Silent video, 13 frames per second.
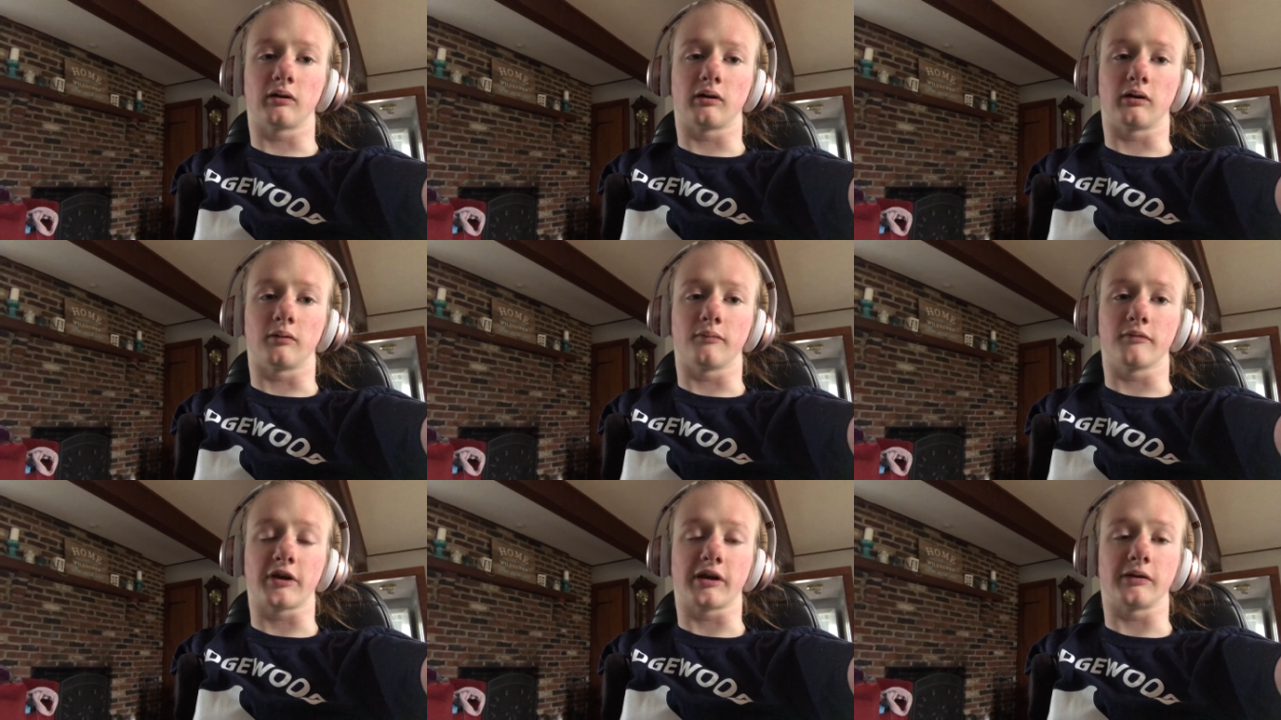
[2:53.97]
um,
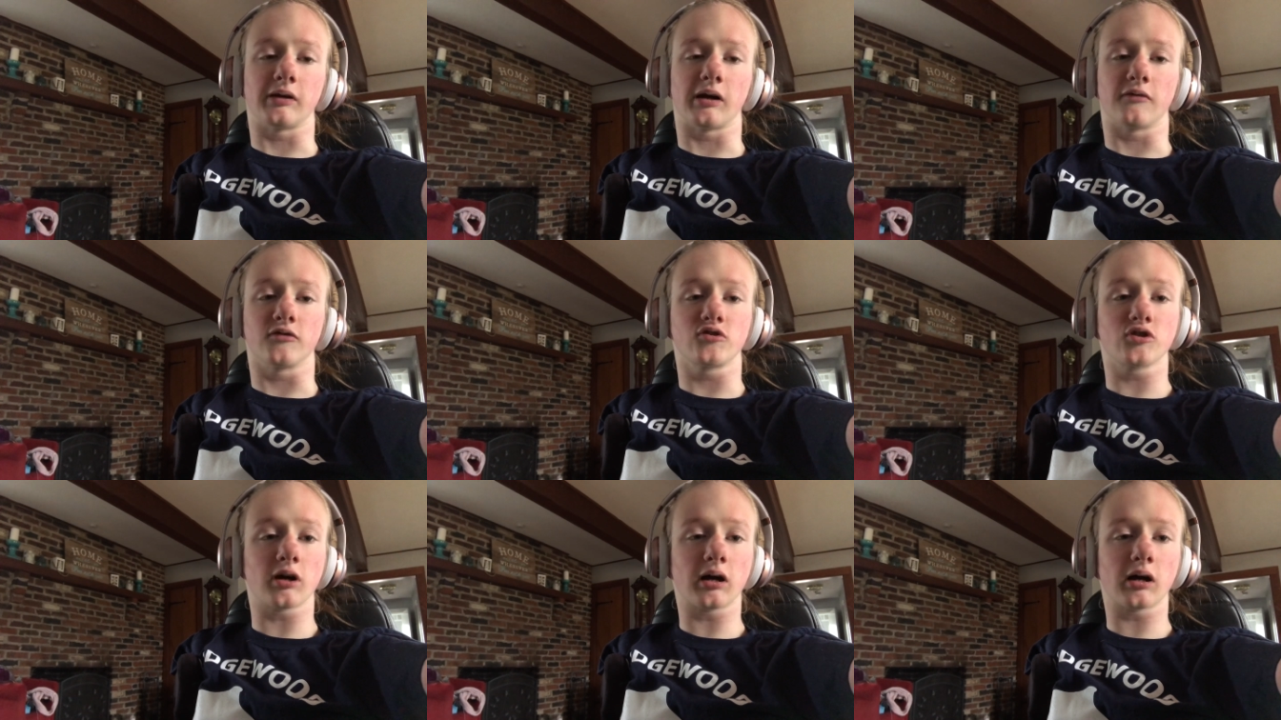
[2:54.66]
they can have a
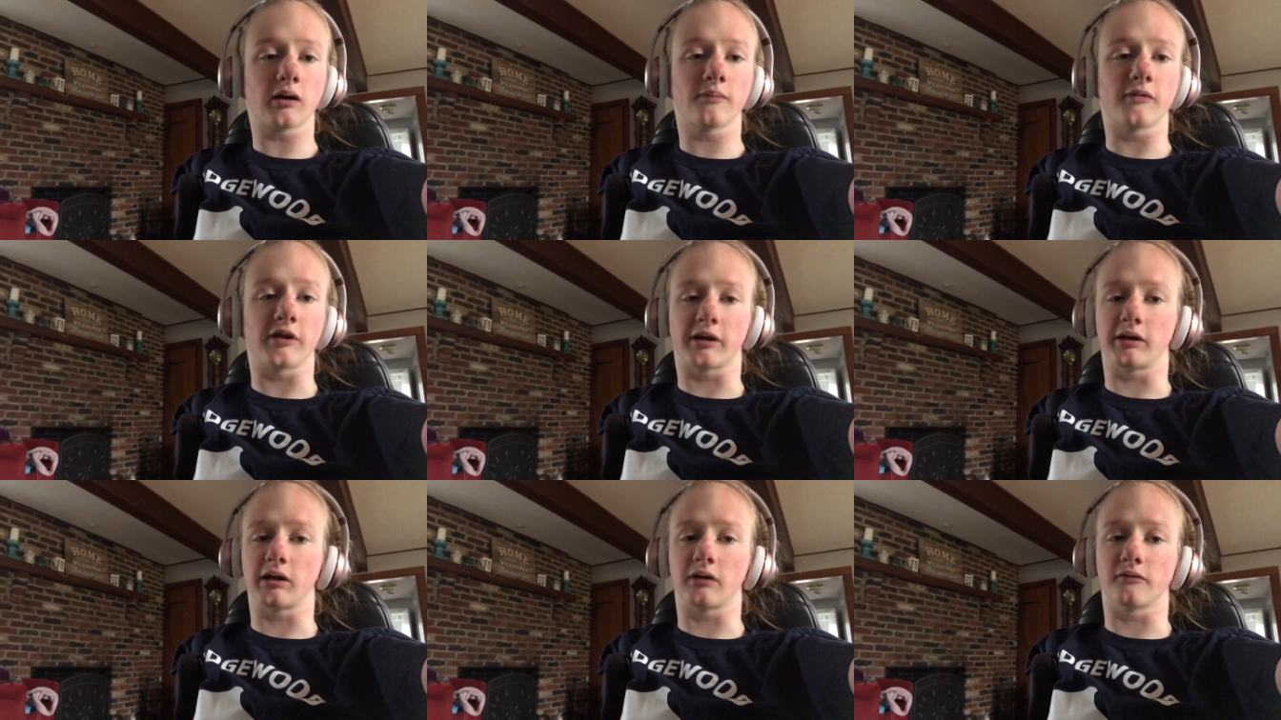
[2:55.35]
job, they
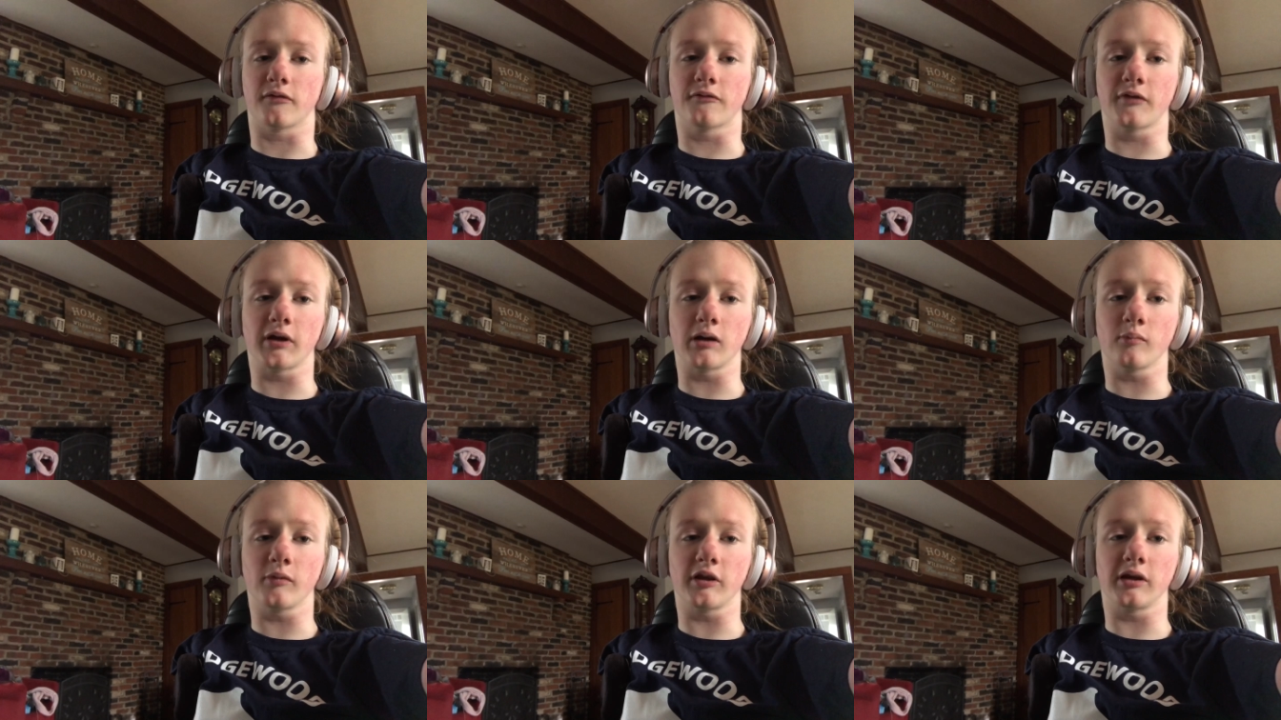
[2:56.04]
can have a
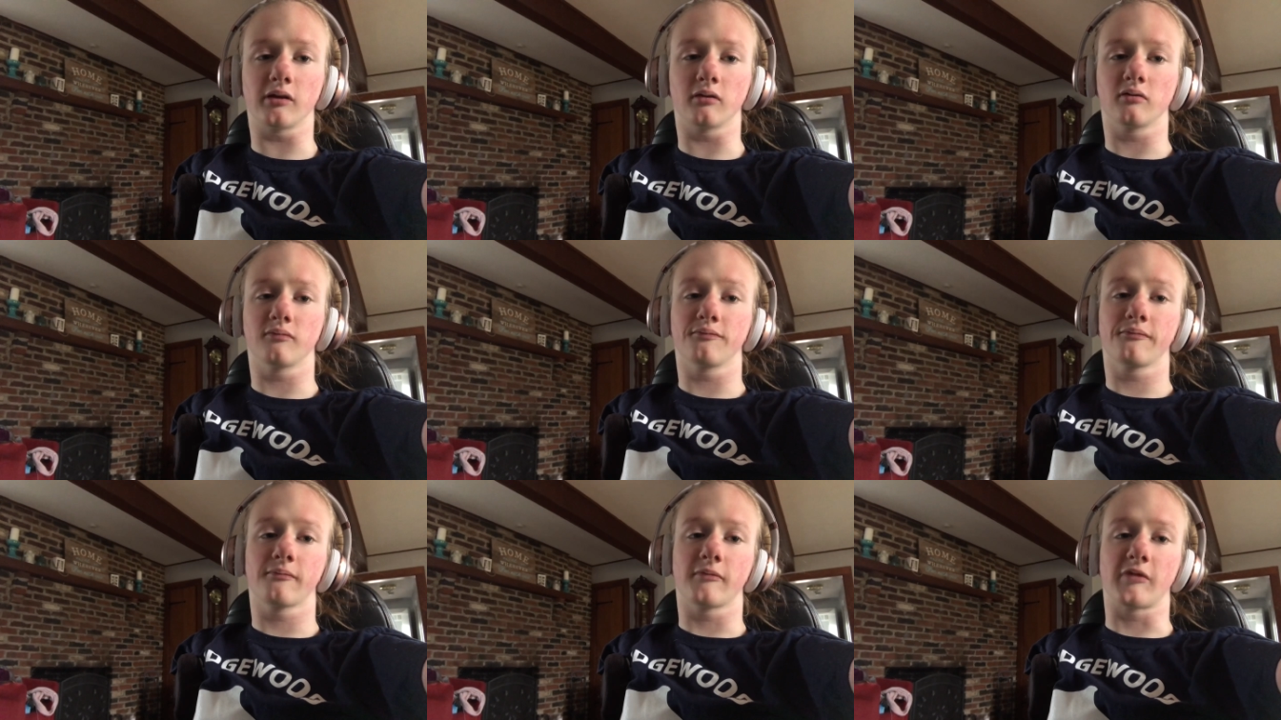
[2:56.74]
family,
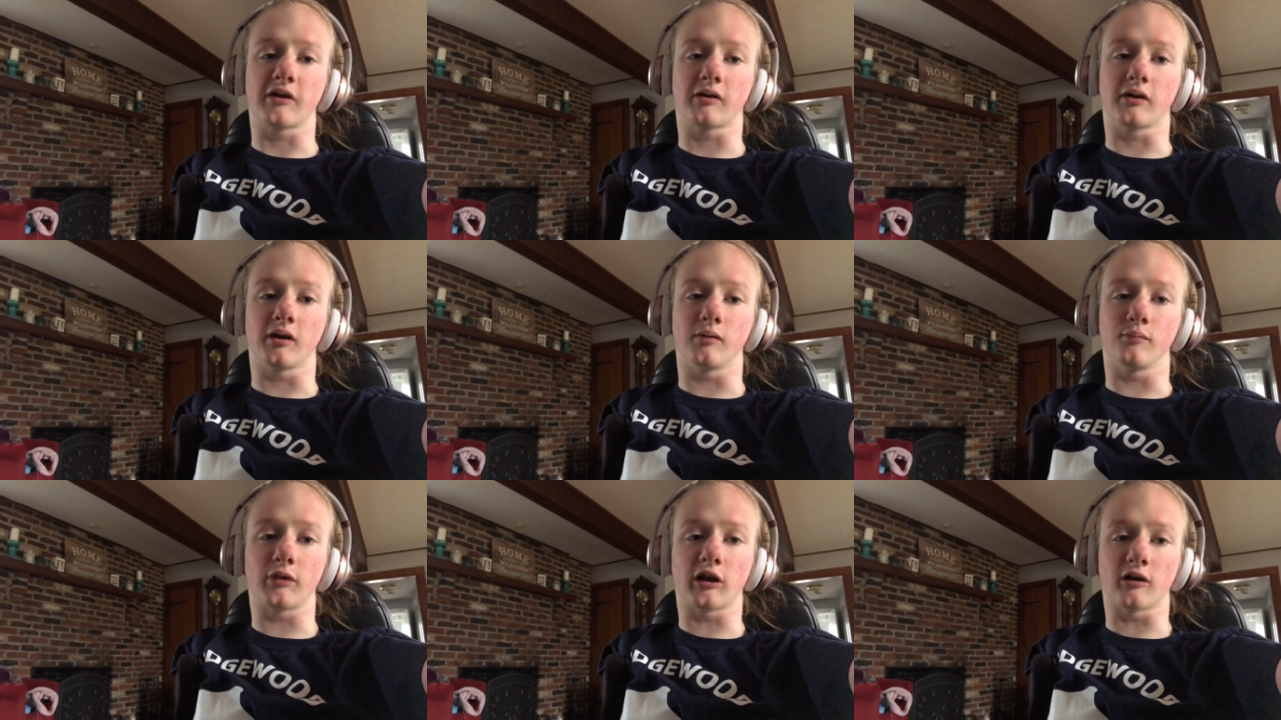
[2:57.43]
they can
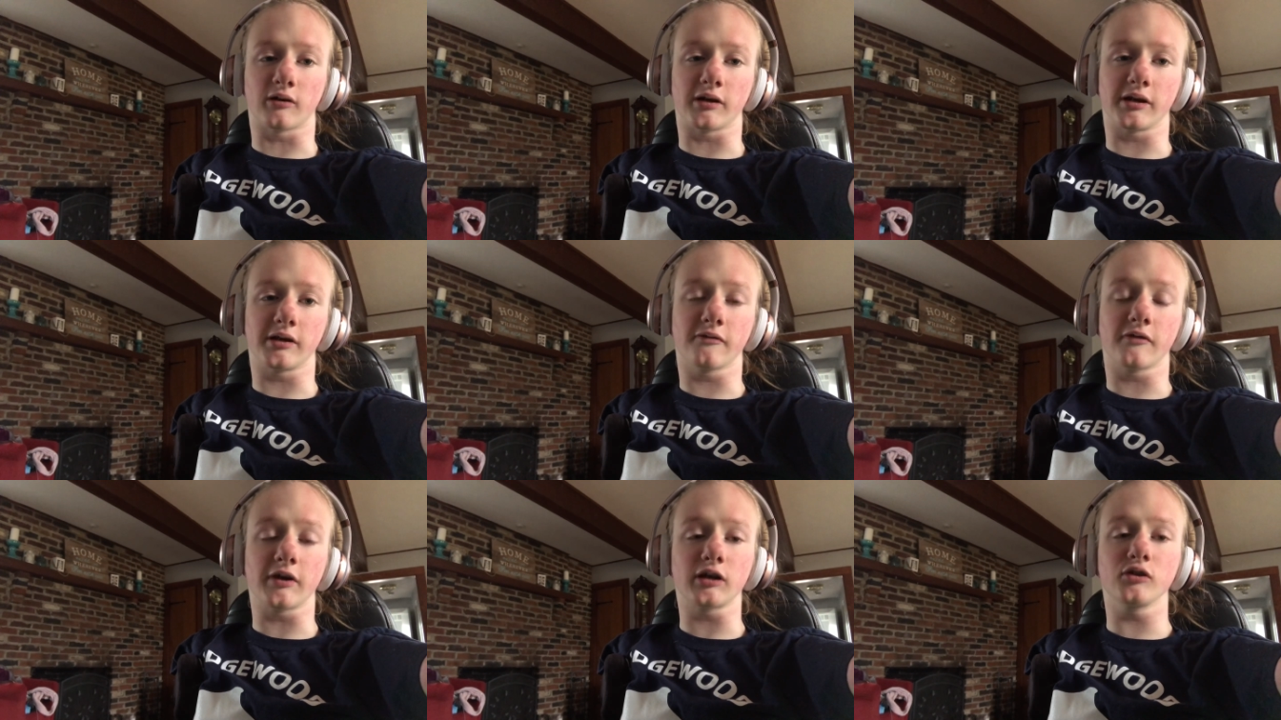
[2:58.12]
get married,
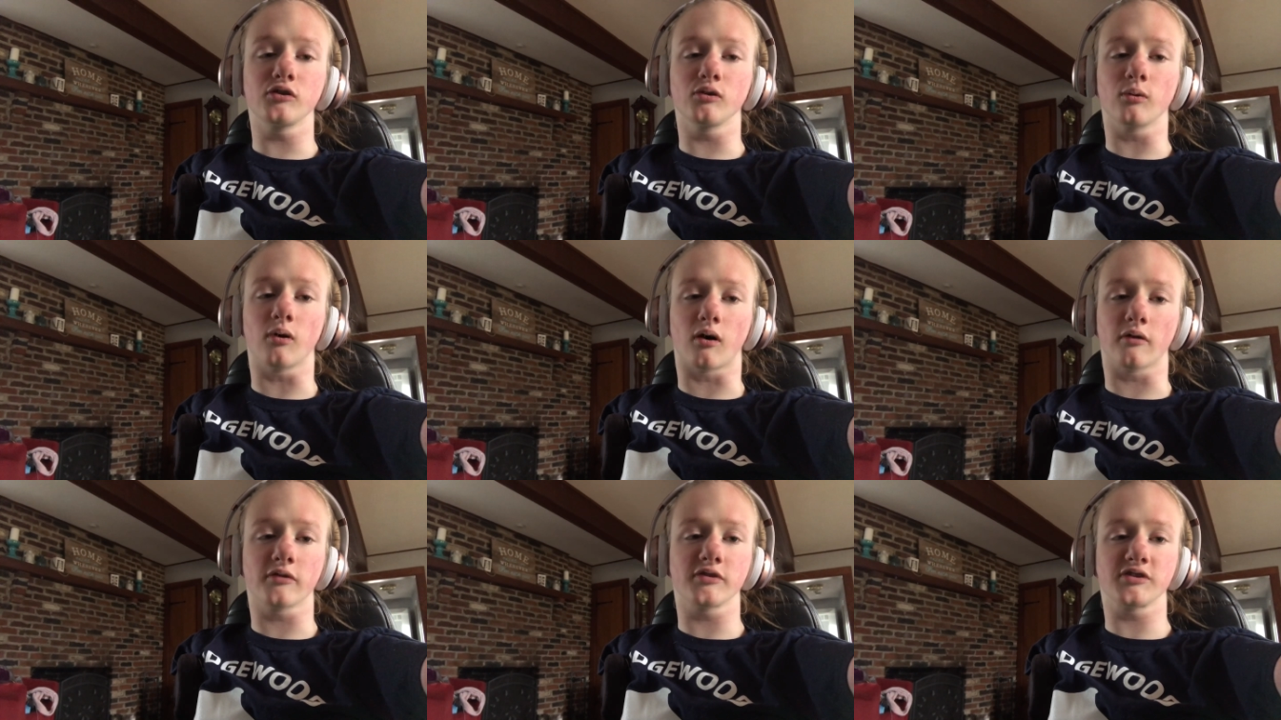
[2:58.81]
they can do
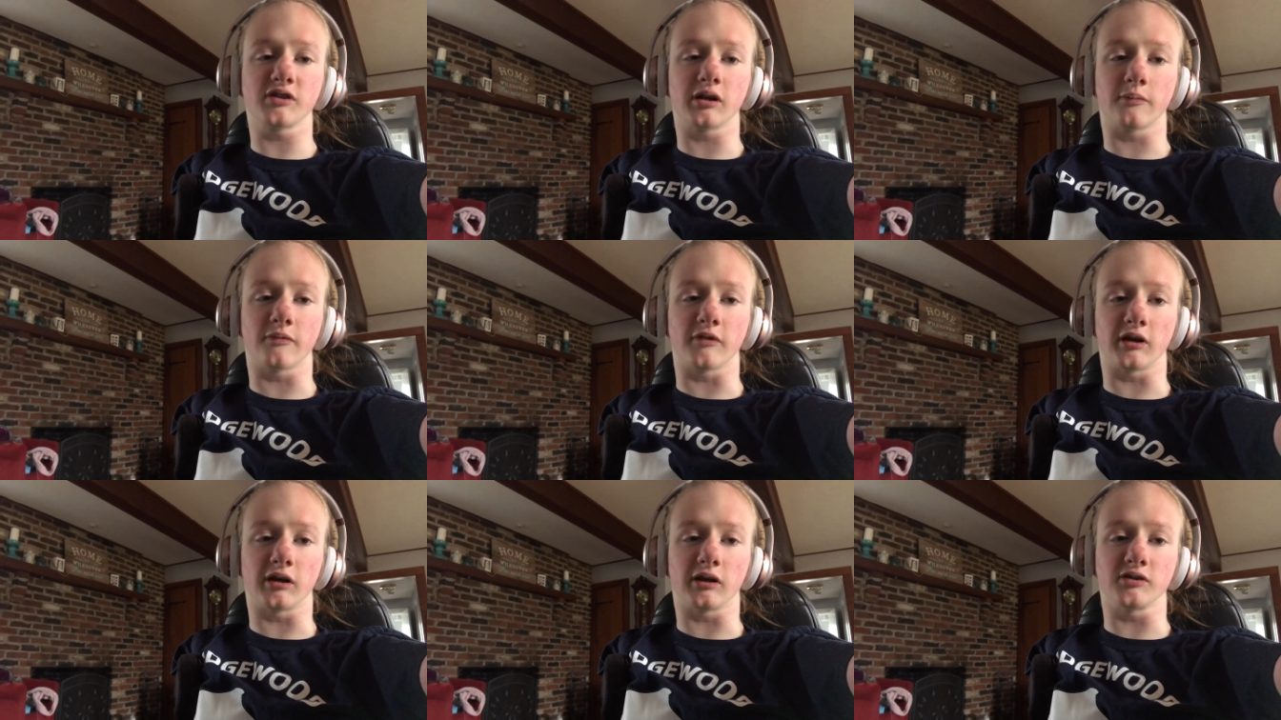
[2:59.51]
all the same
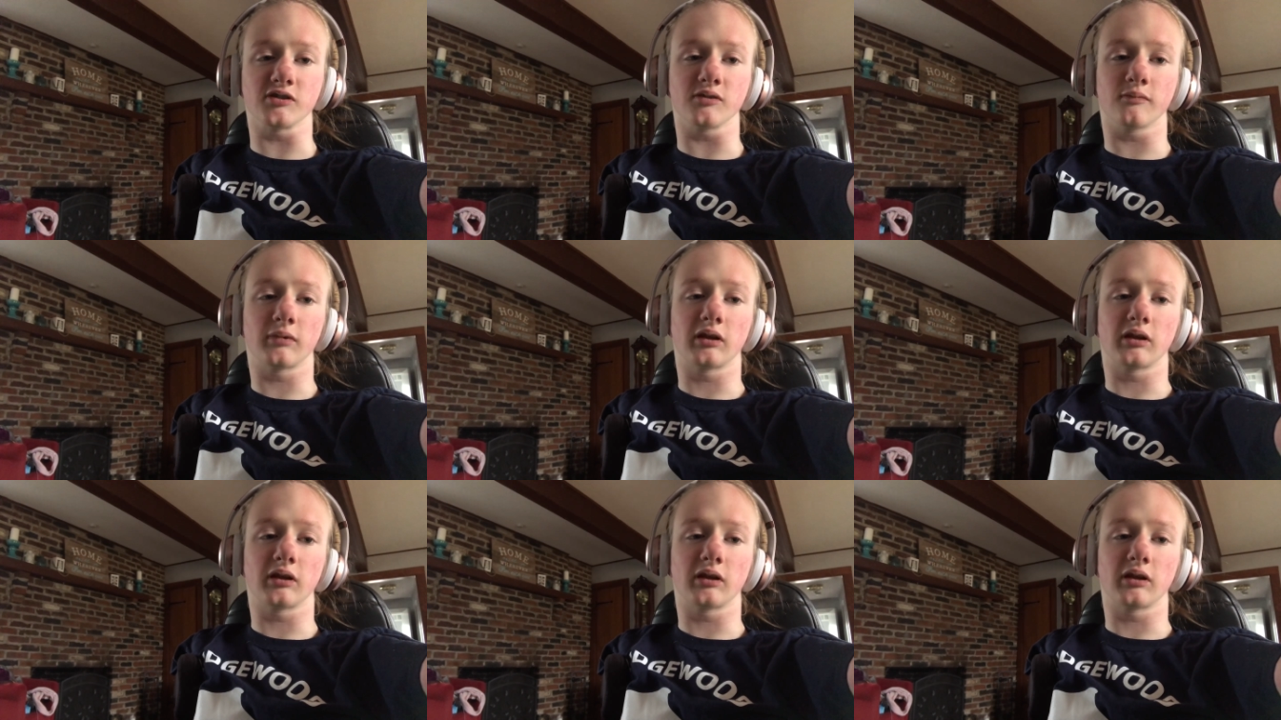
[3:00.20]
things